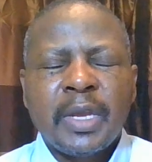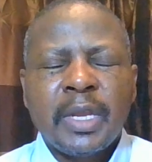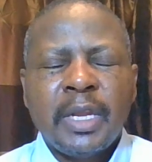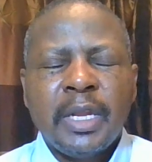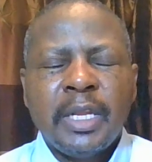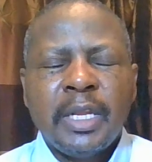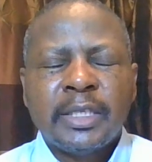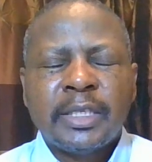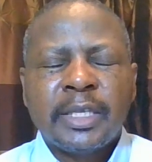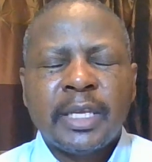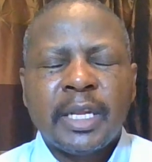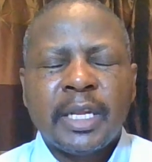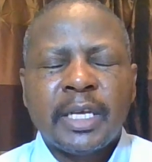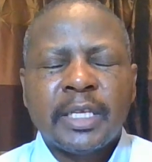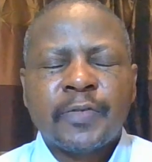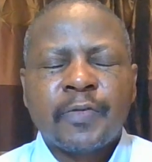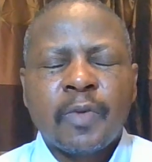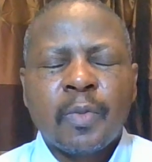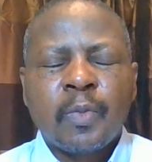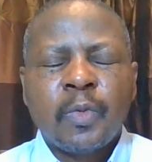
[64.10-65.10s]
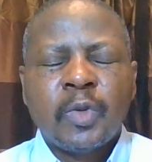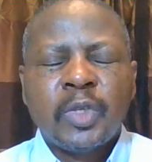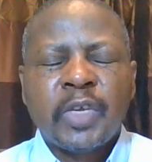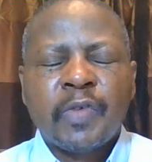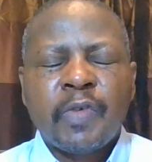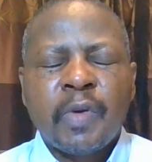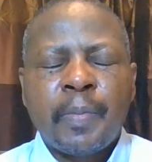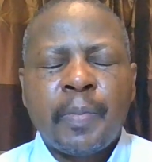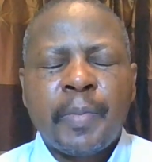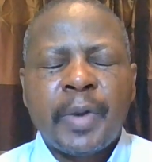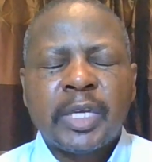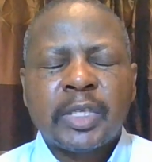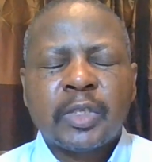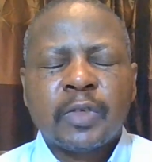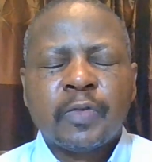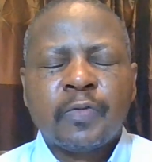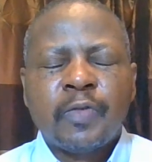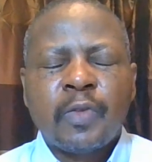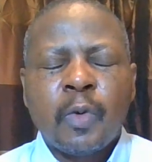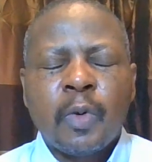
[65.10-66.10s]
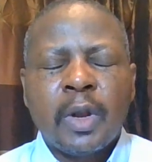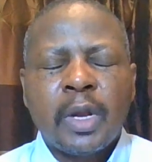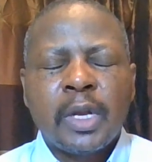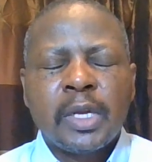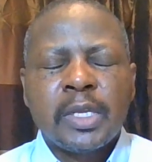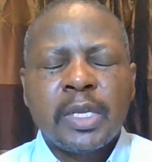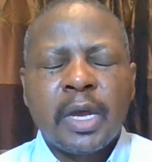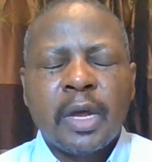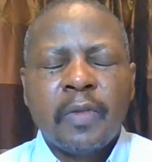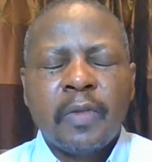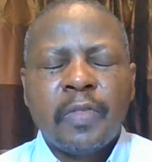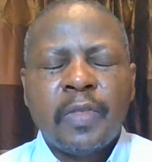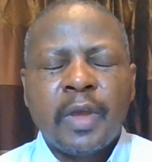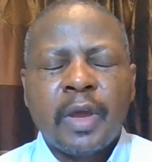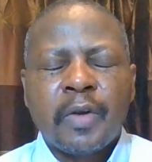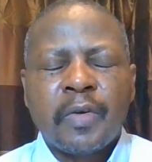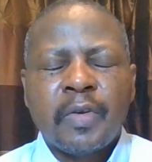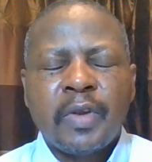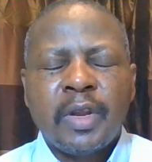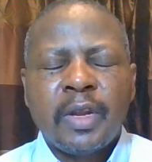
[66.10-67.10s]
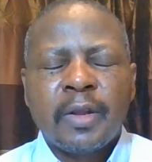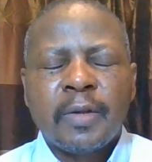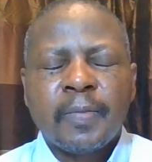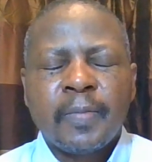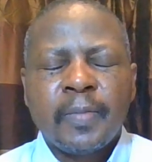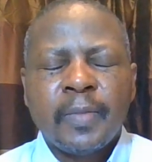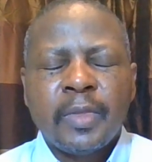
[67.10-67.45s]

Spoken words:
my listeners from whichever parts of the world they are in.